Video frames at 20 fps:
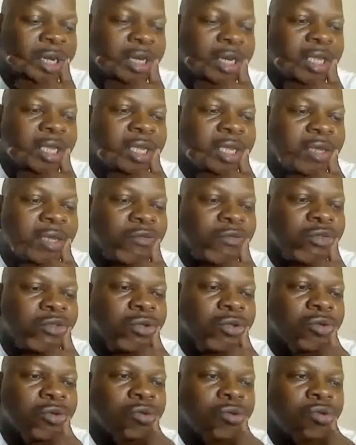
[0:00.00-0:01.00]
then it gives
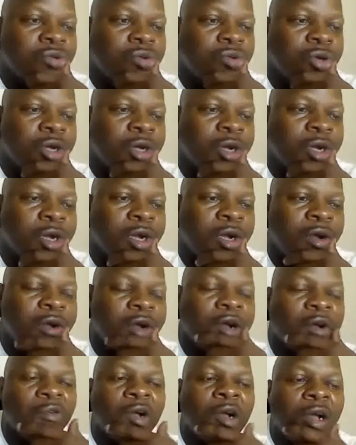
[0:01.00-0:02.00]
you
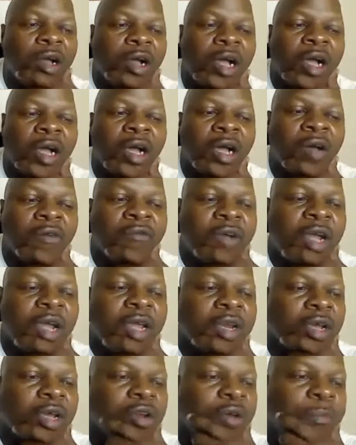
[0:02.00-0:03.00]
a
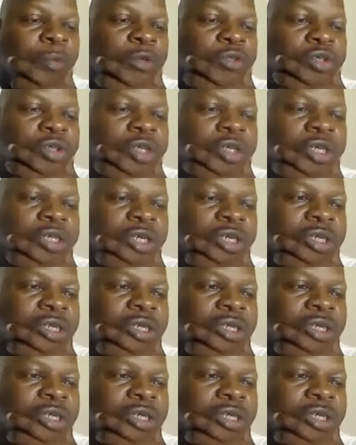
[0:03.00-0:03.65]
final opportunity.